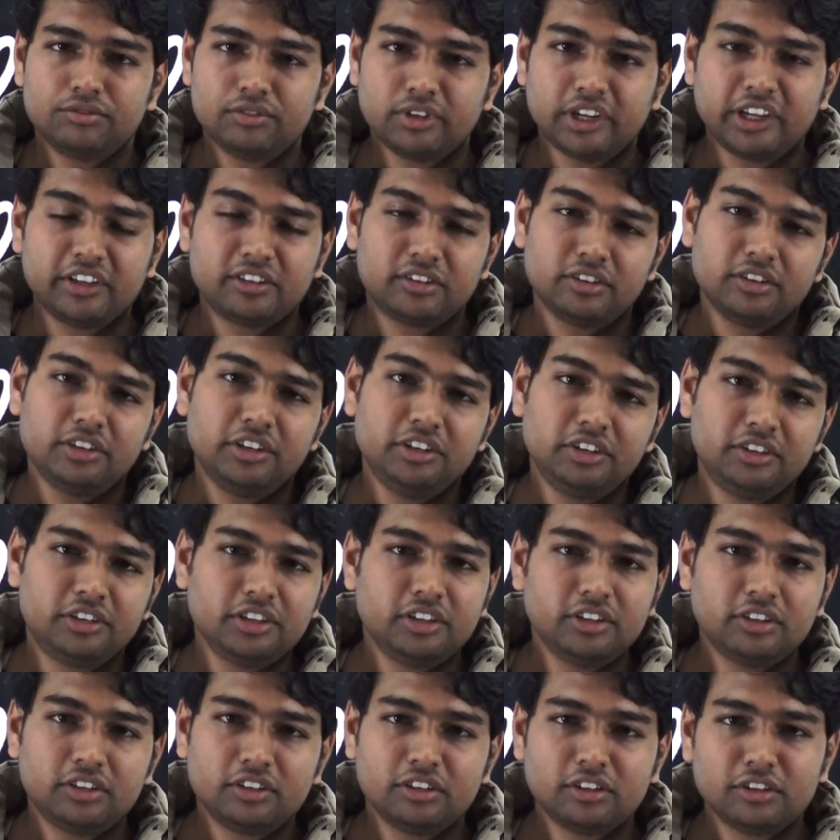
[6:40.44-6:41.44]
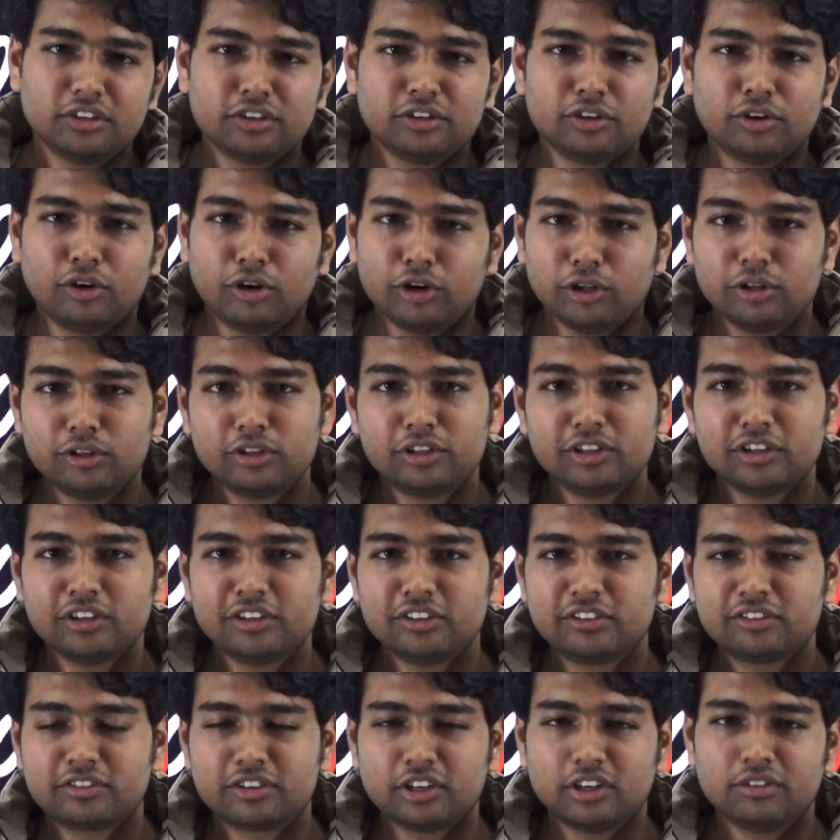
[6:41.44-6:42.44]
like eating all
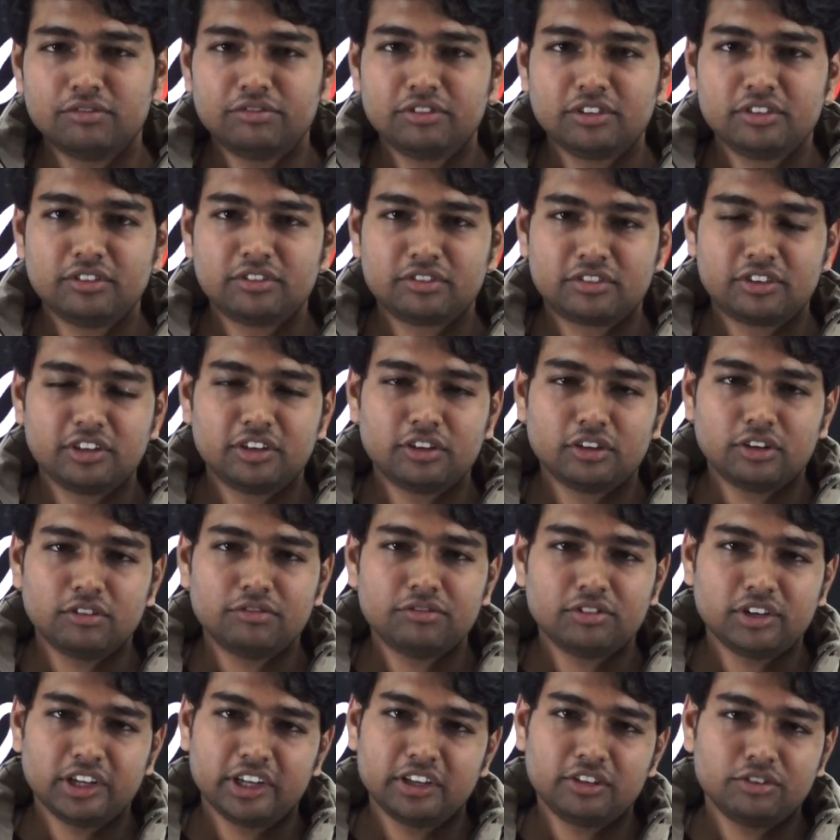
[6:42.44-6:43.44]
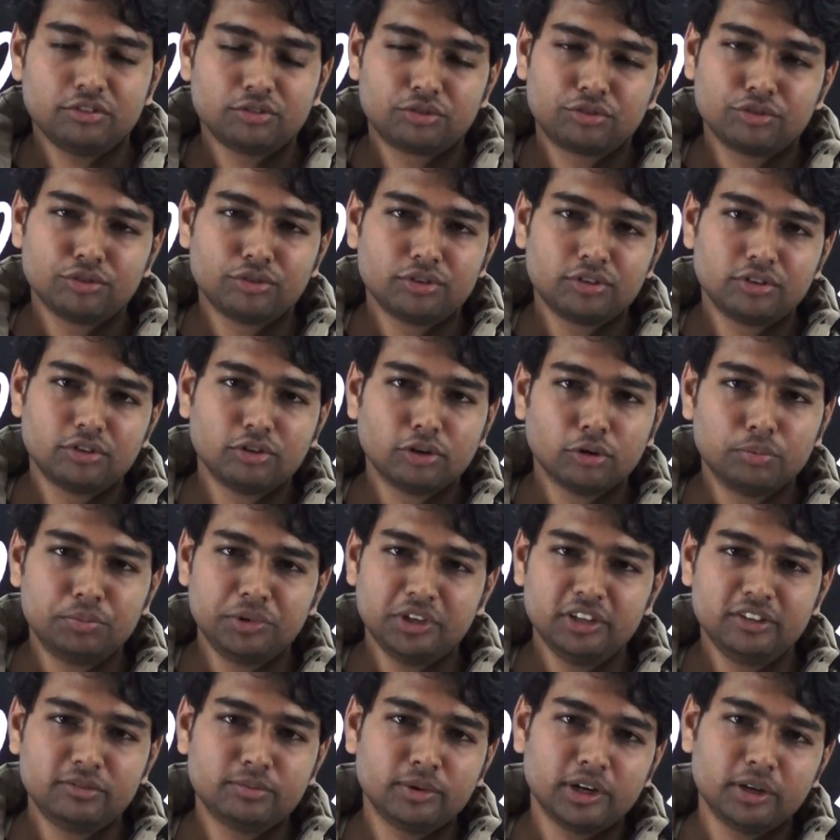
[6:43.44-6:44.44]
the stuff instead of, like, you should go
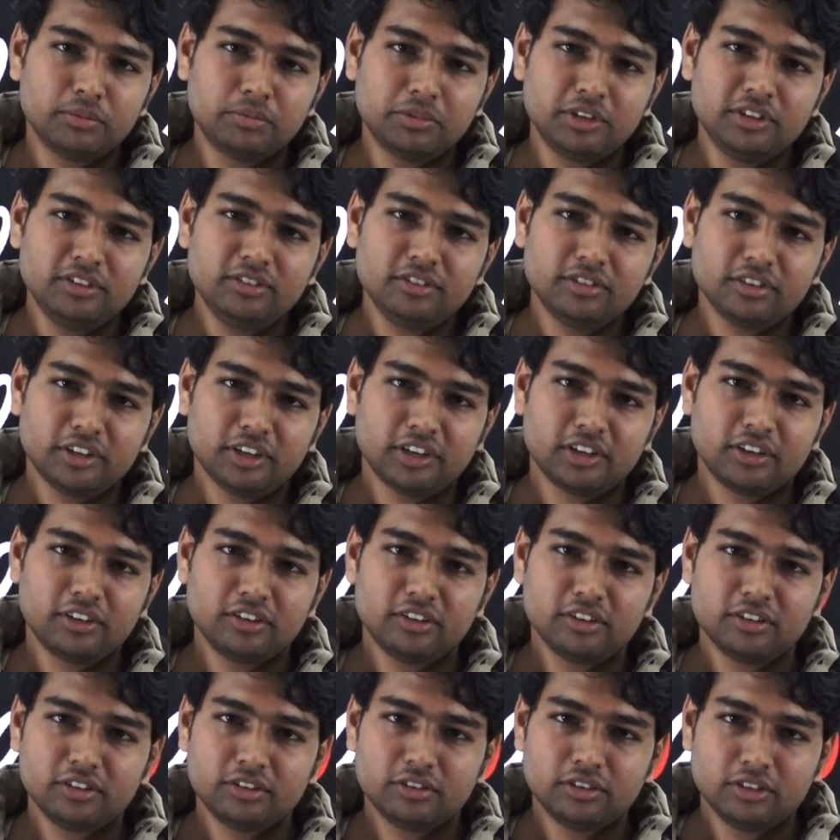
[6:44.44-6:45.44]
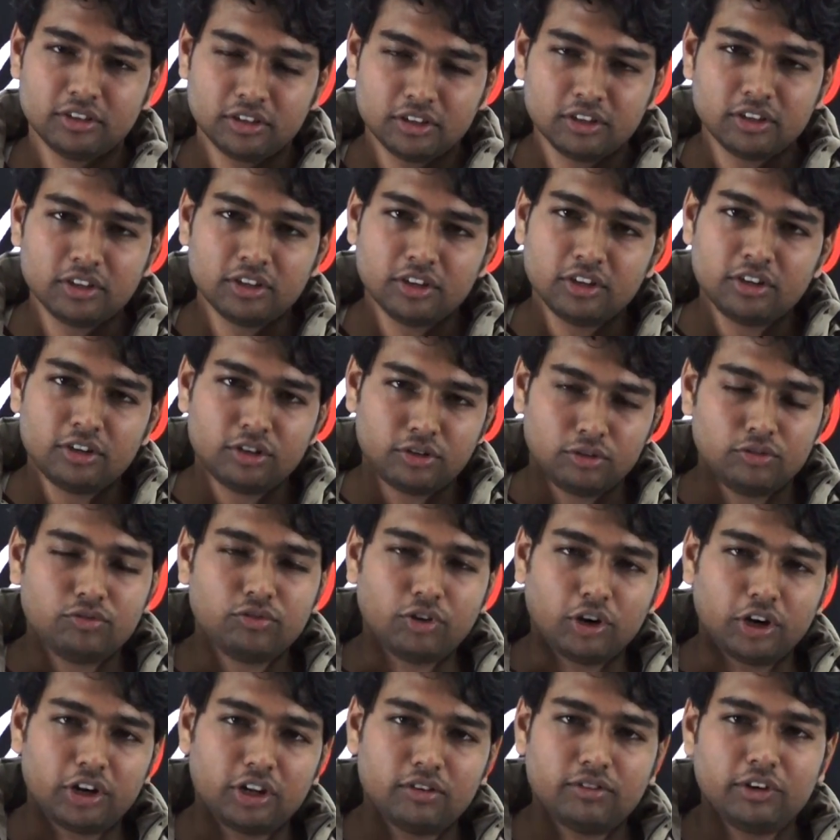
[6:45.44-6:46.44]
piece by piece, and
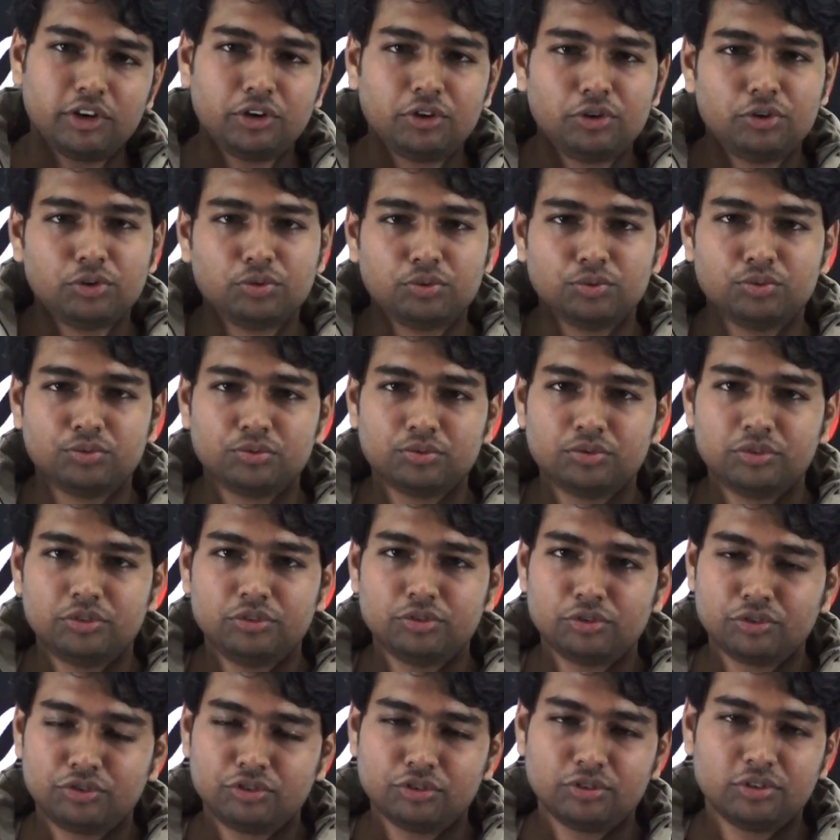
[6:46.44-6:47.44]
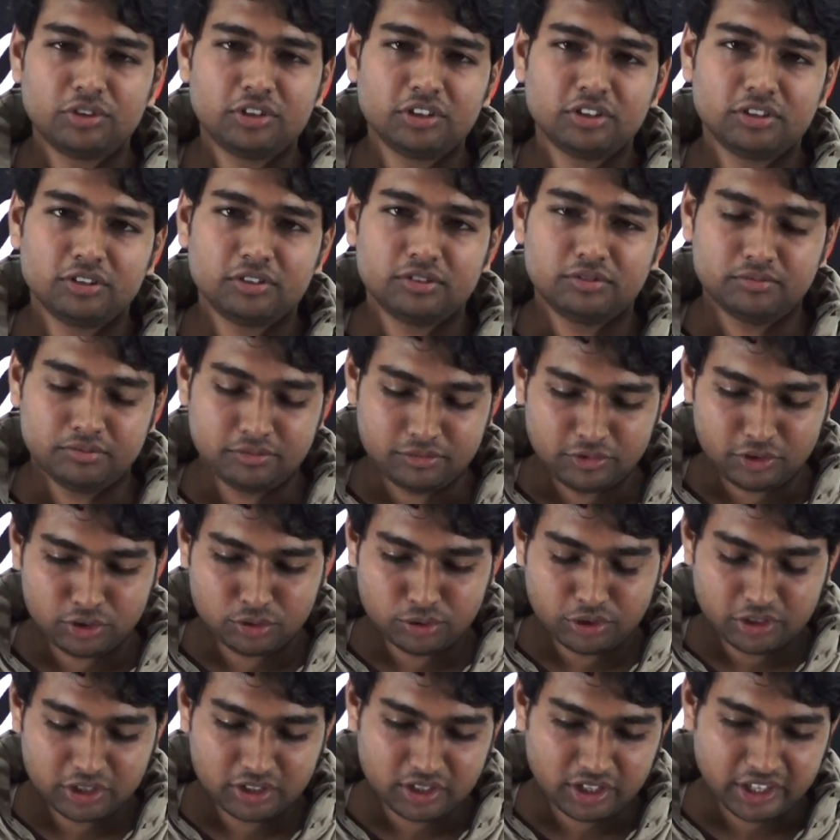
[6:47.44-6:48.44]
whatever you do, you should
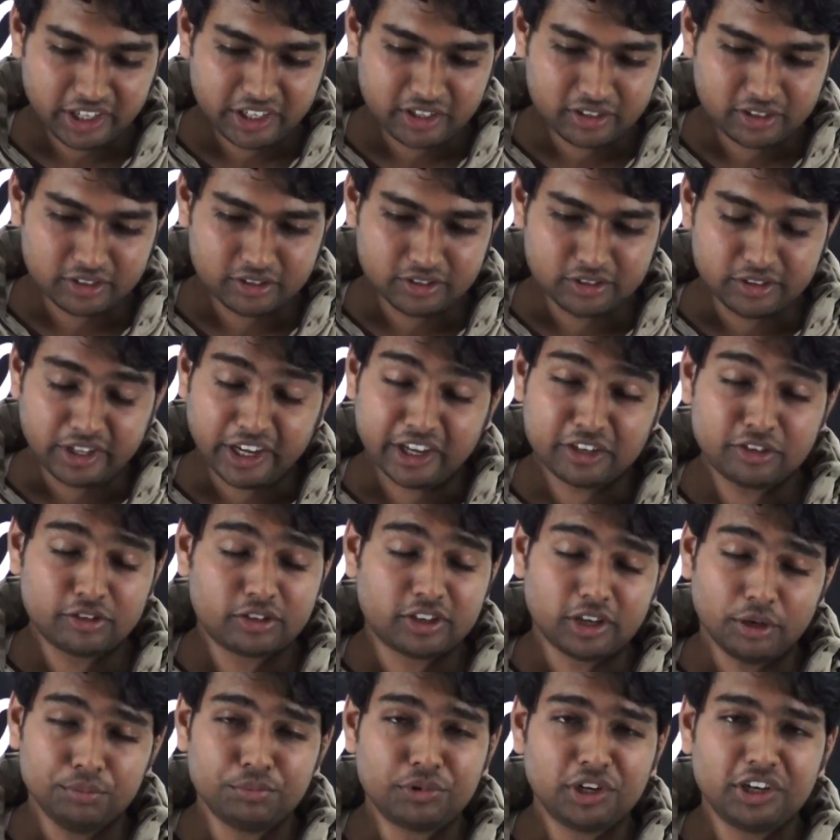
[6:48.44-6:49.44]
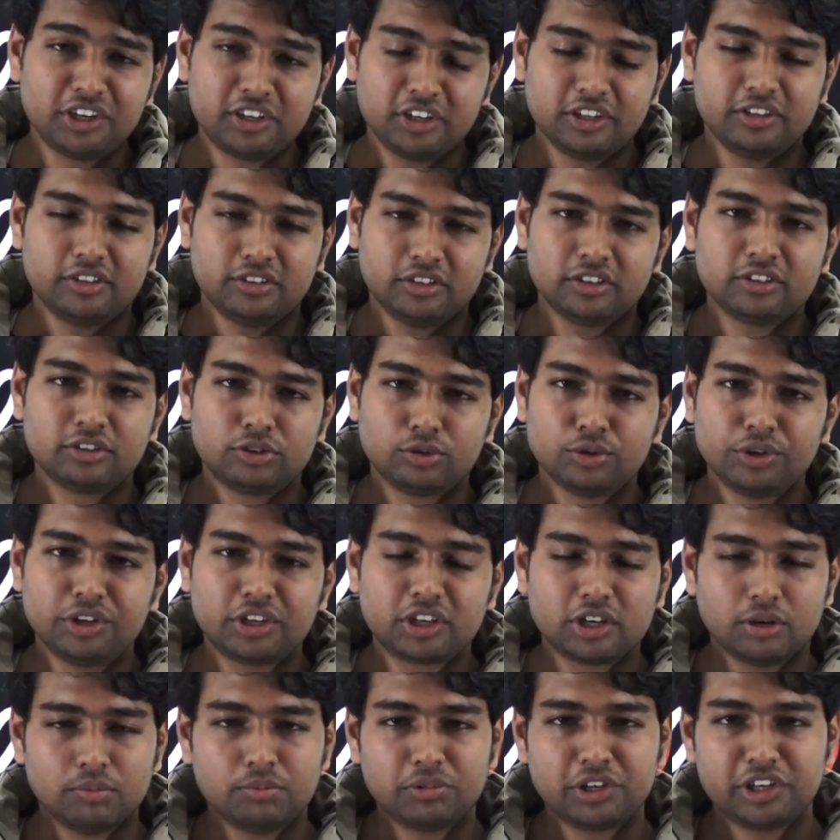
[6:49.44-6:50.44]
do it like completely, do
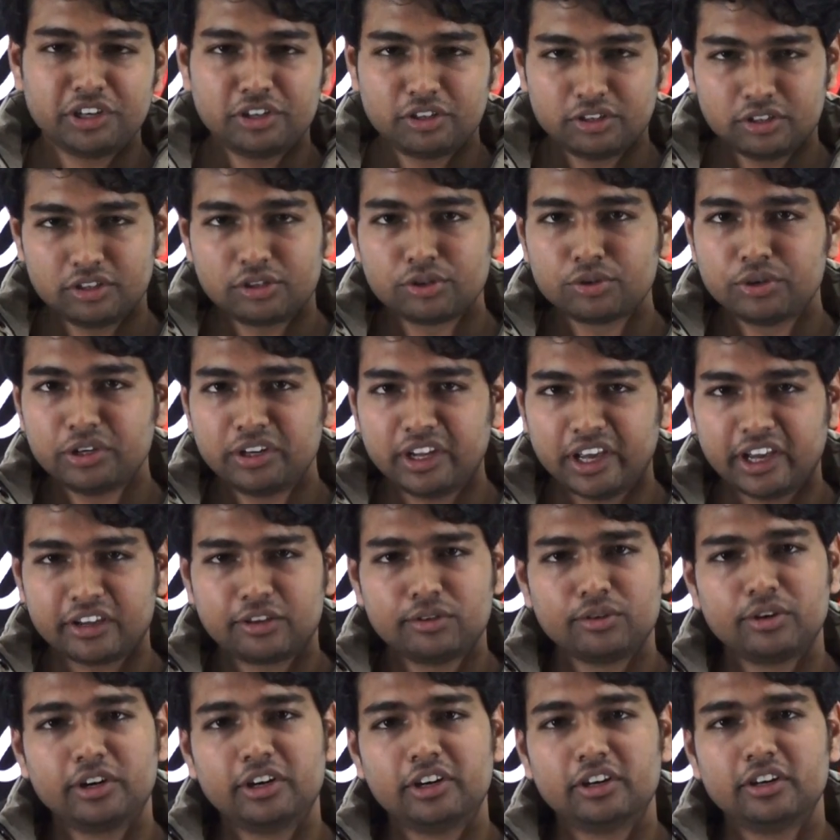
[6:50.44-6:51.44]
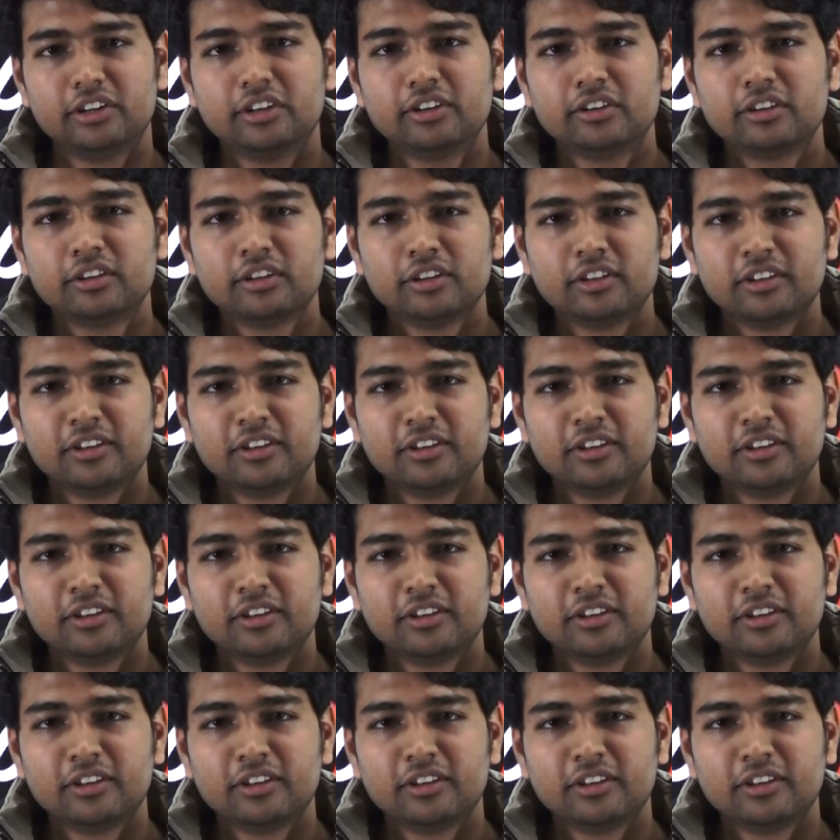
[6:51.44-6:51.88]
it accurately.